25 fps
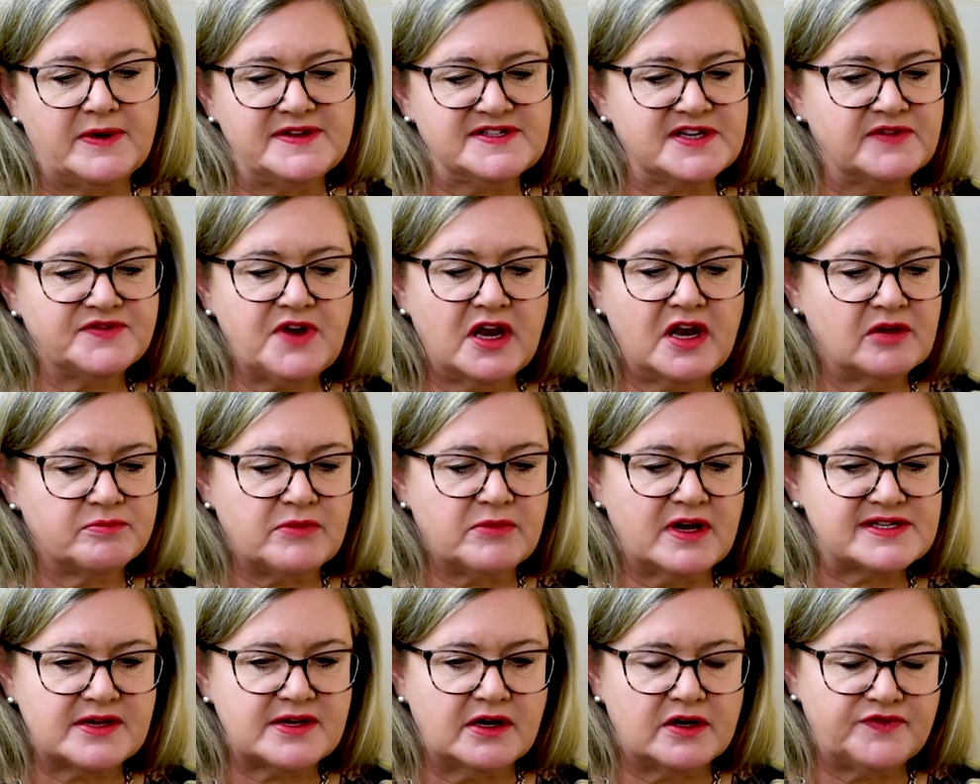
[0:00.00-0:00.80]
I've done it
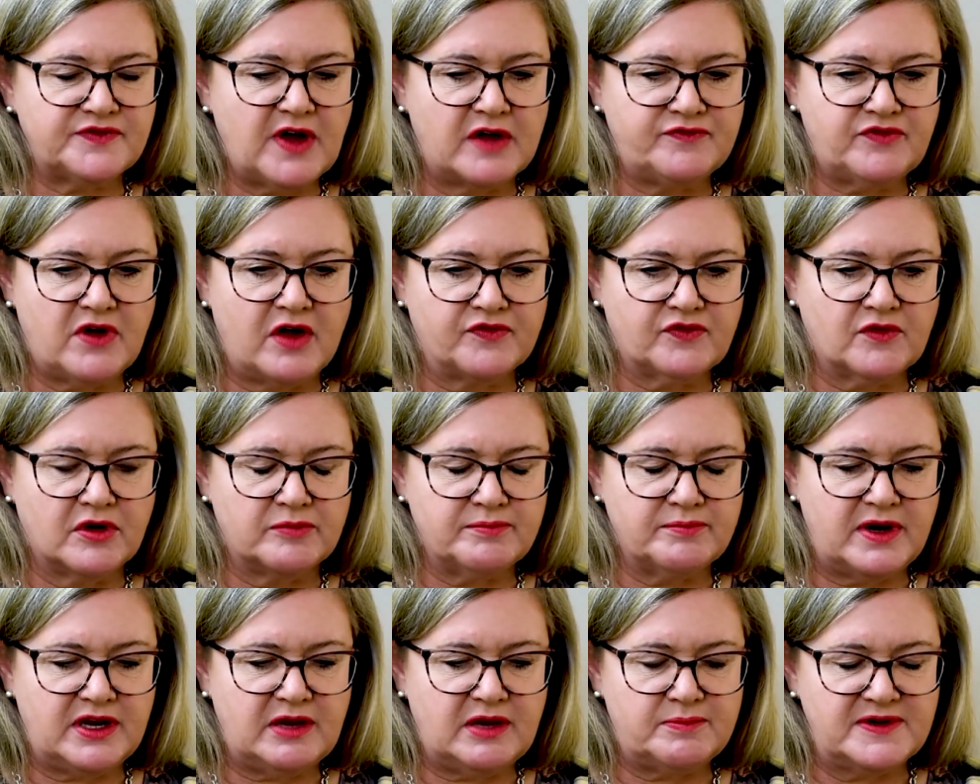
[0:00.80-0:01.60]
myself. I've got
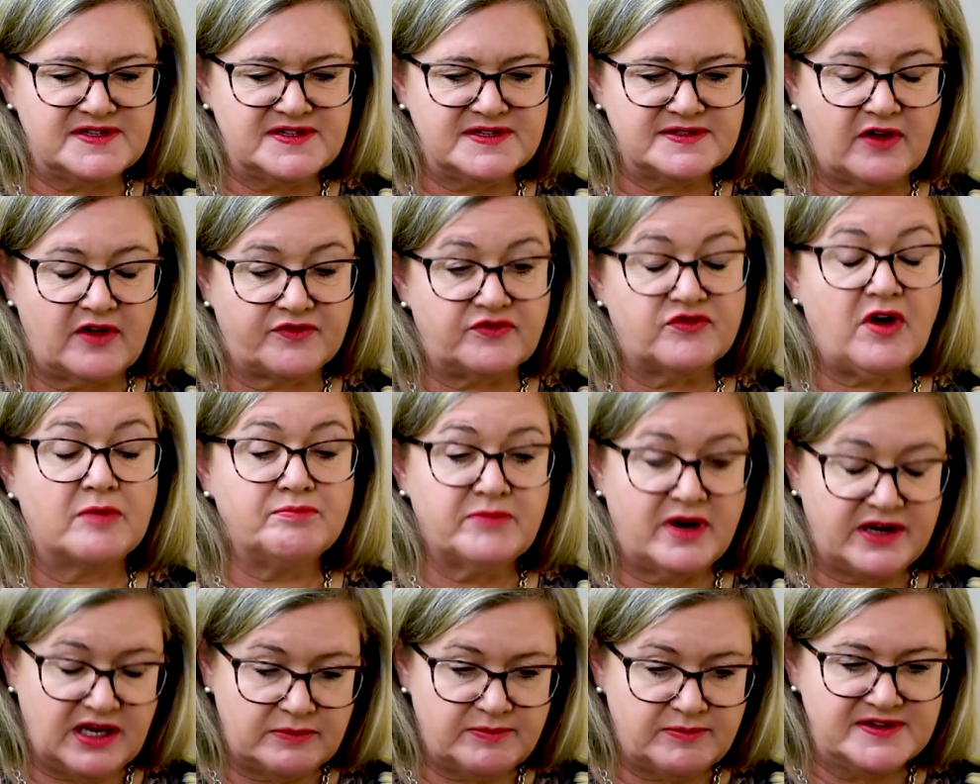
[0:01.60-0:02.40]
many business. I've run
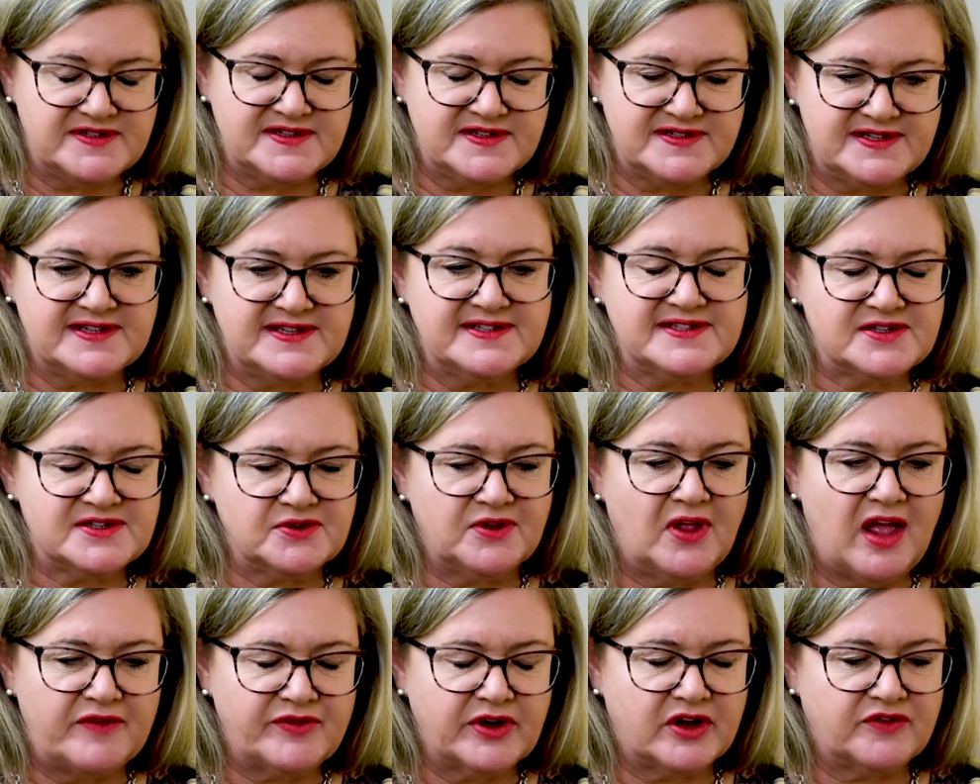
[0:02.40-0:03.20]
many businesses and
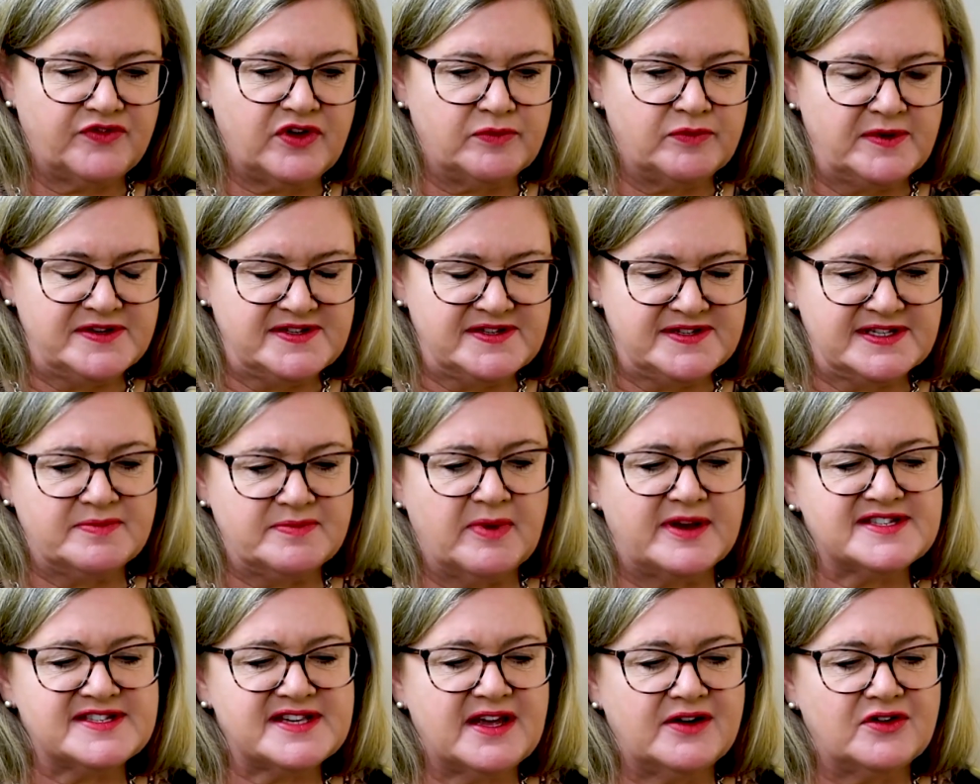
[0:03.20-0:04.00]
still have a few businesses
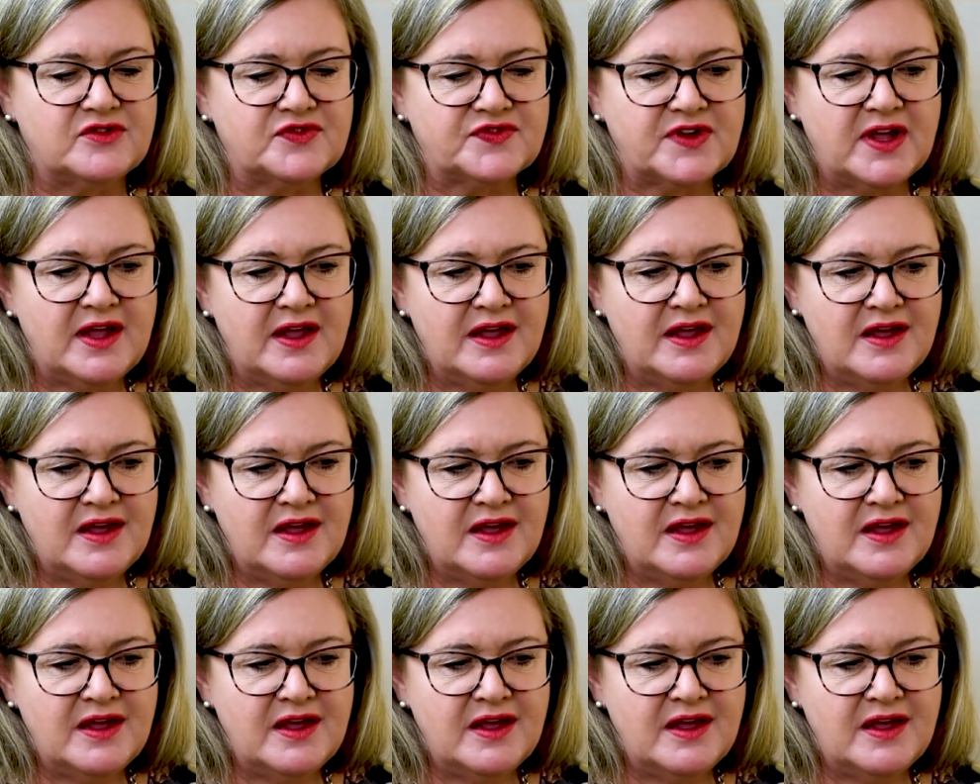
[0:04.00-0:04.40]
myself.